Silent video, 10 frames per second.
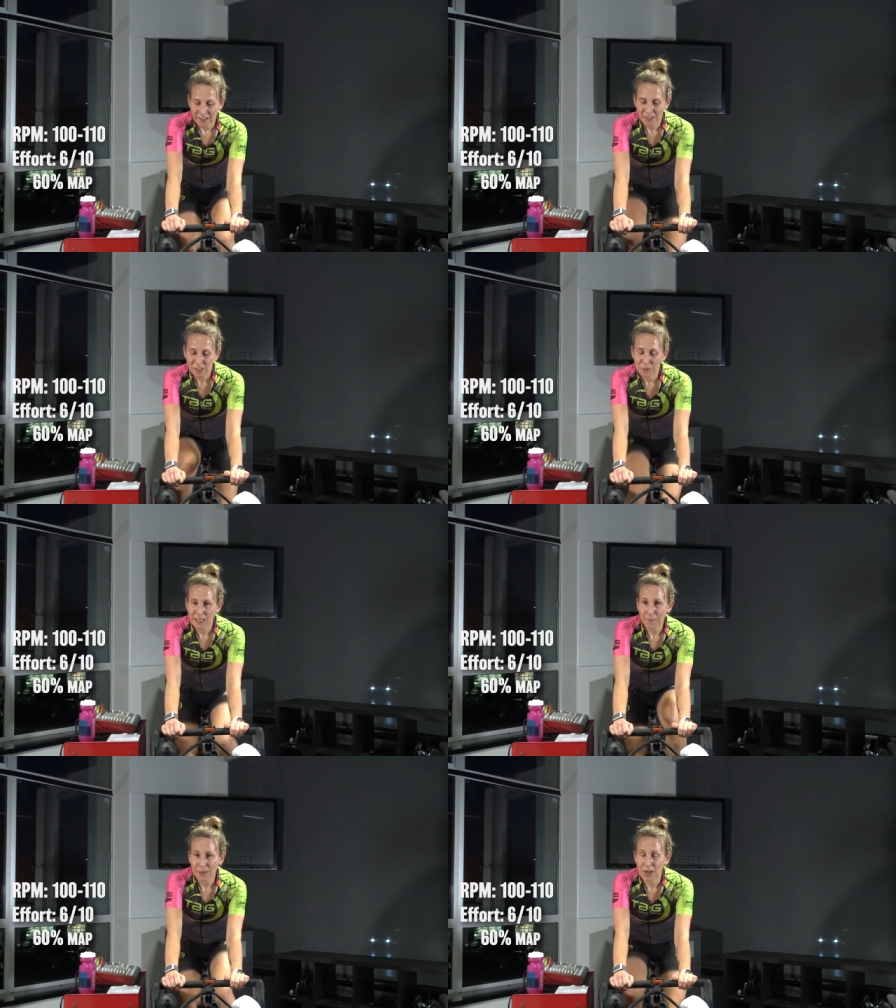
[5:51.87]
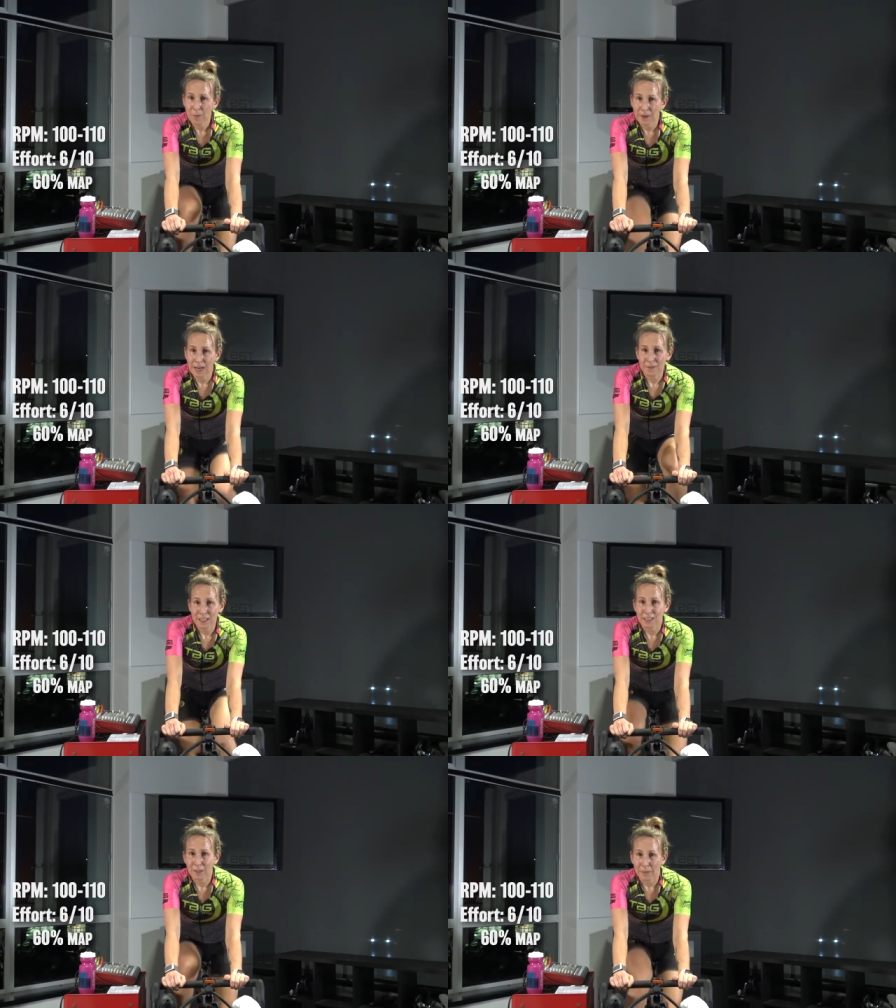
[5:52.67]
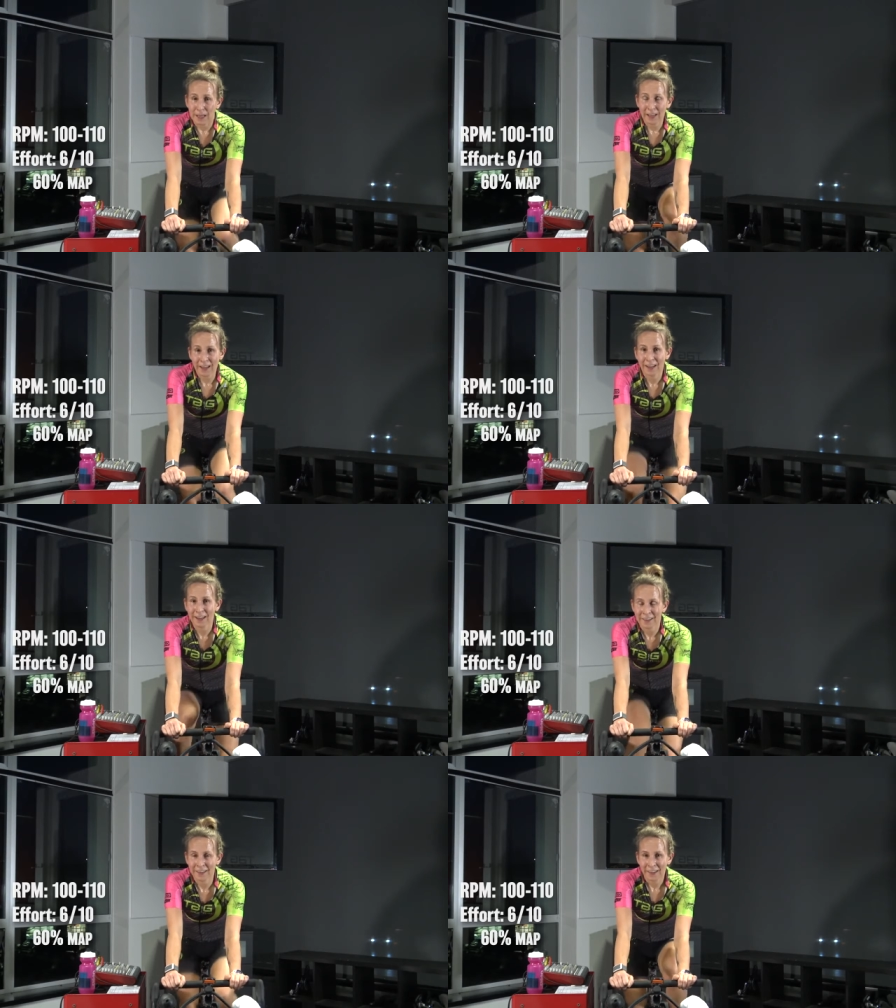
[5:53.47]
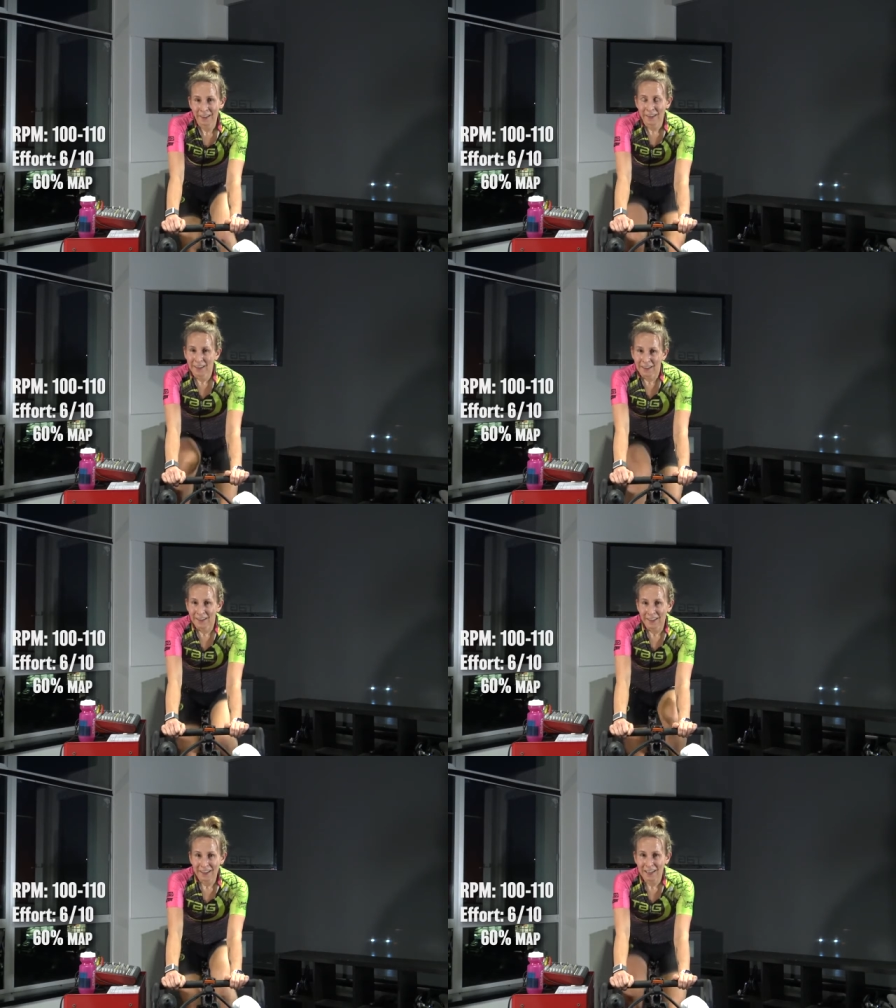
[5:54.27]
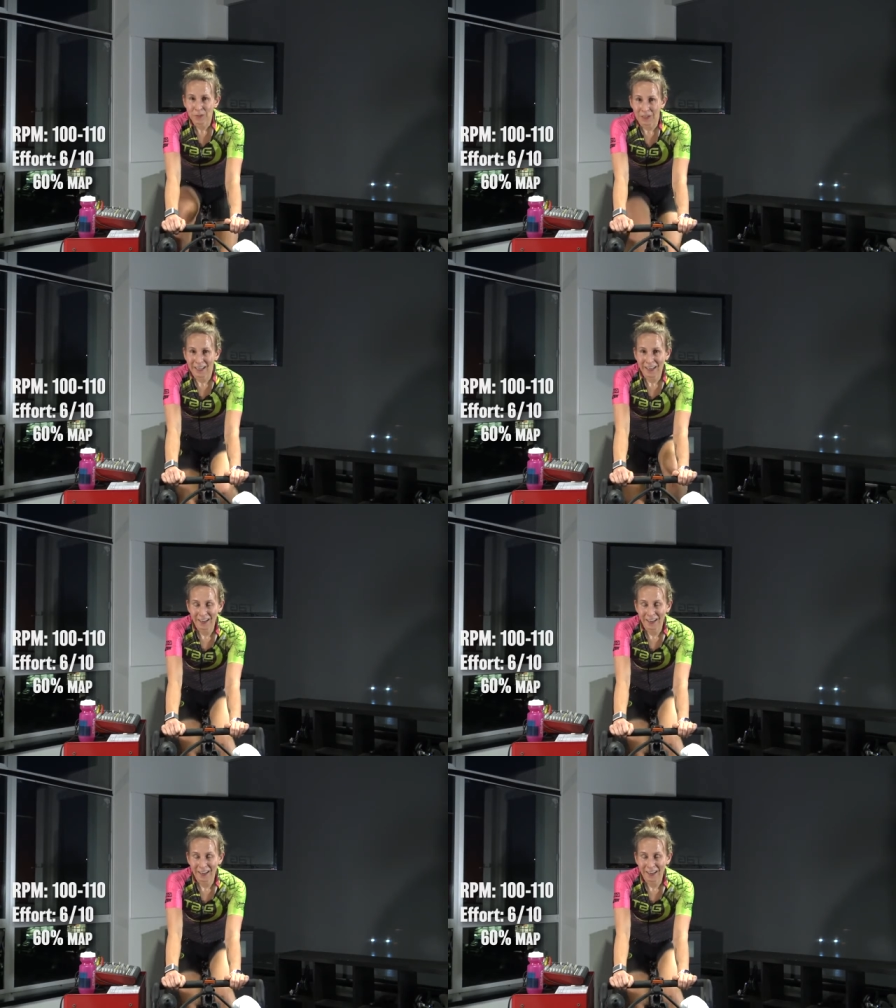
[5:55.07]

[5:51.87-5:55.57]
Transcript: Just bring up the RPMs a little bit. Nice work.